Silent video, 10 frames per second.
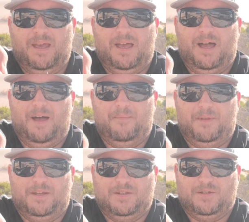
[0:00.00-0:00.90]
You
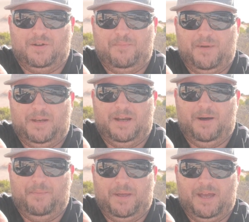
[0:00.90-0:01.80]
just sort of bend it
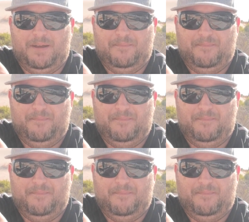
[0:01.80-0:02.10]
up again.